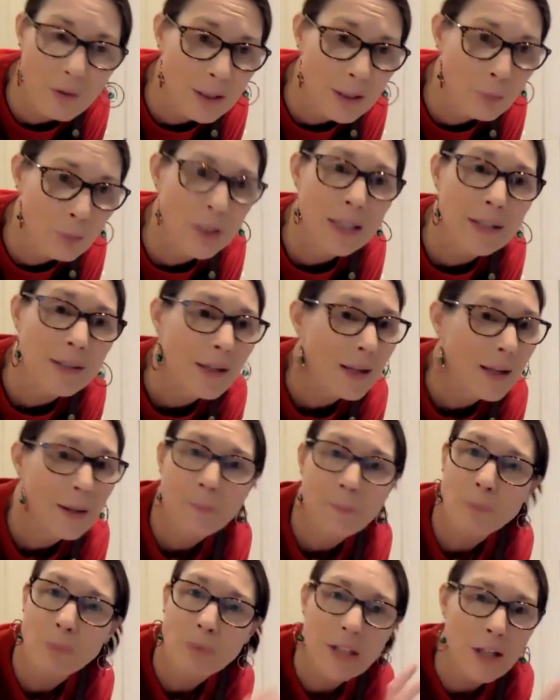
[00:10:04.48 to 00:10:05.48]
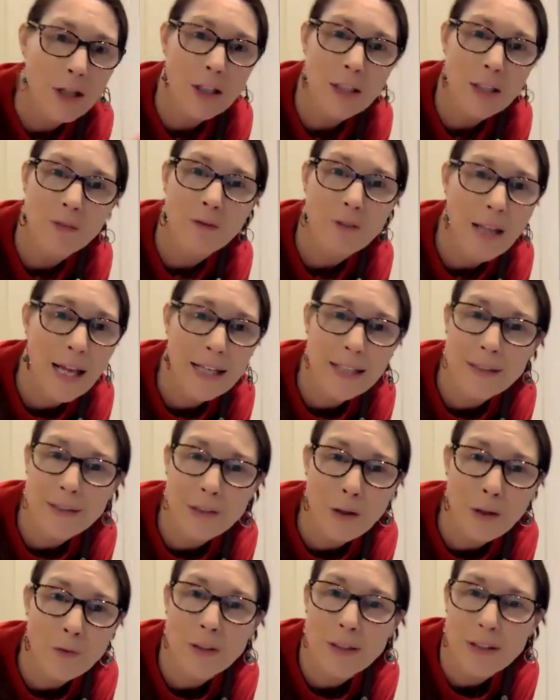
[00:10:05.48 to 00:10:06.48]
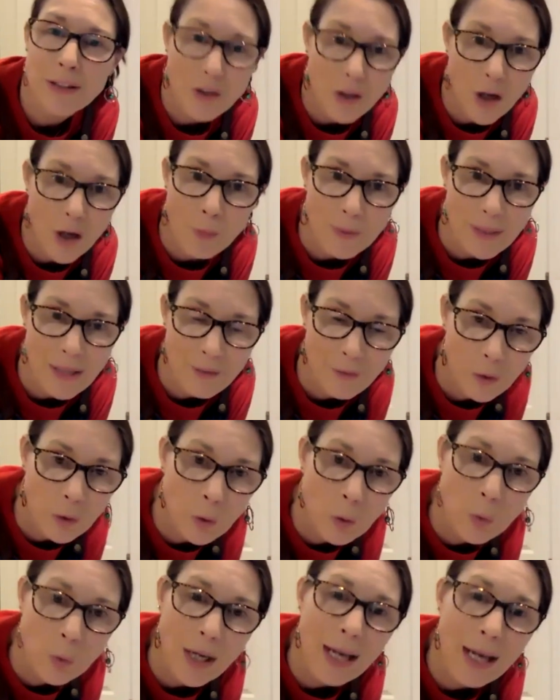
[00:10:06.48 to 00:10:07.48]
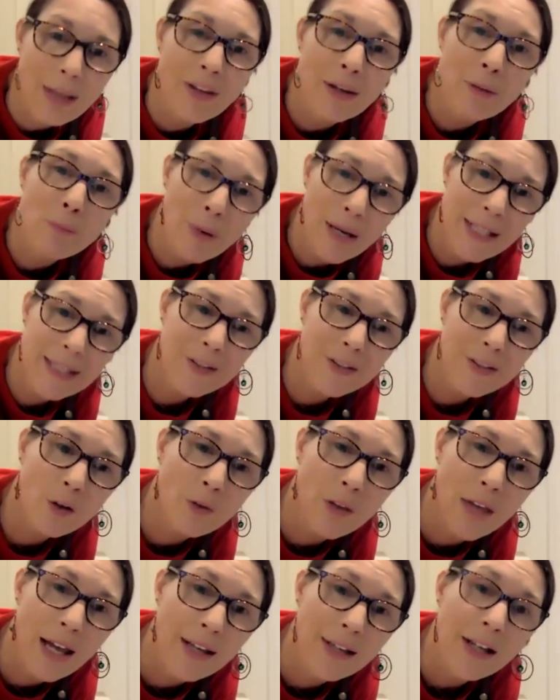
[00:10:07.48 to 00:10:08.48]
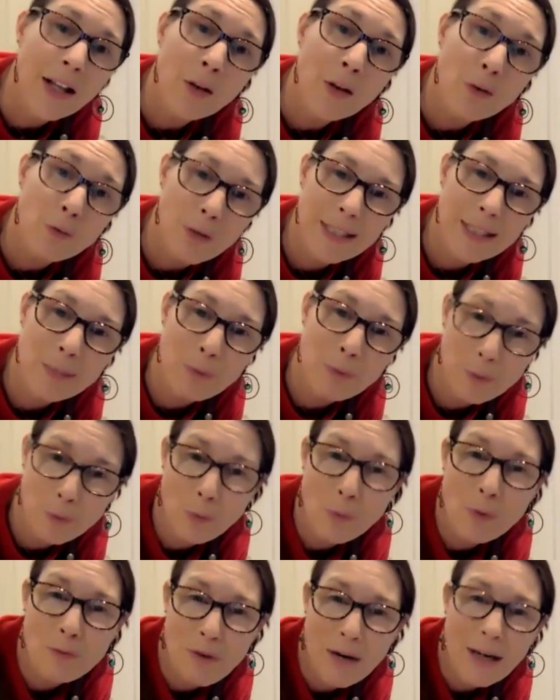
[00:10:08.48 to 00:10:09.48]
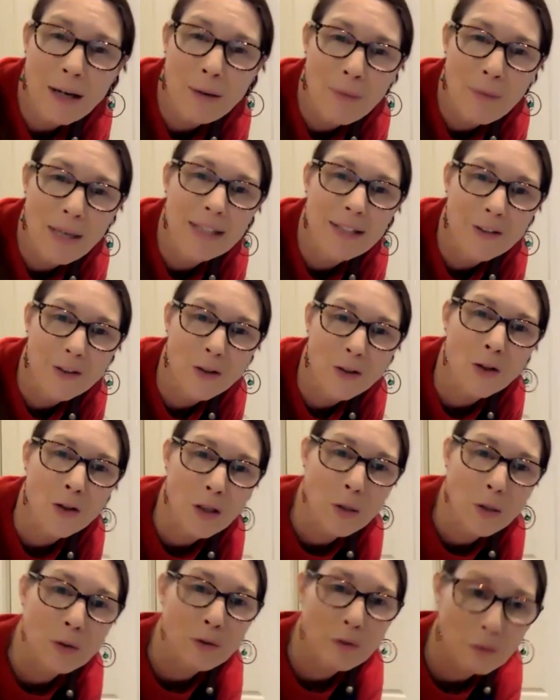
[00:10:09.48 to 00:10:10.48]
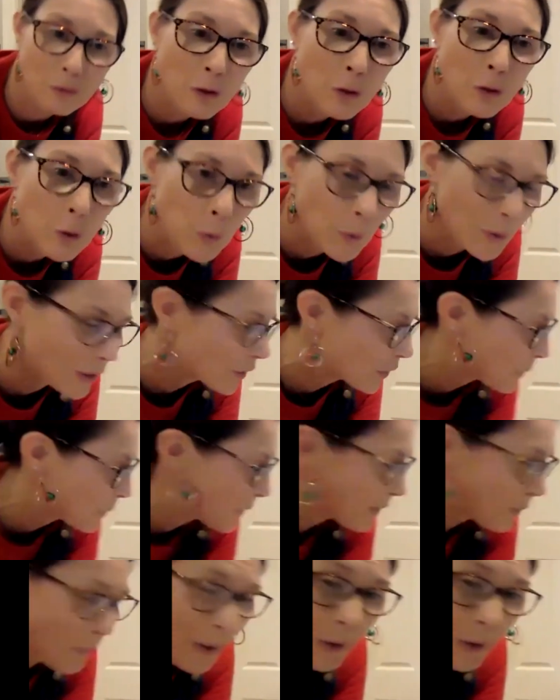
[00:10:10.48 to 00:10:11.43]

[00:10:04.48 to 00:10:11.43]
recipes, you can flag yourself as the time saver cook. And then based on that, recipes will be recommended to you through Cookie Do as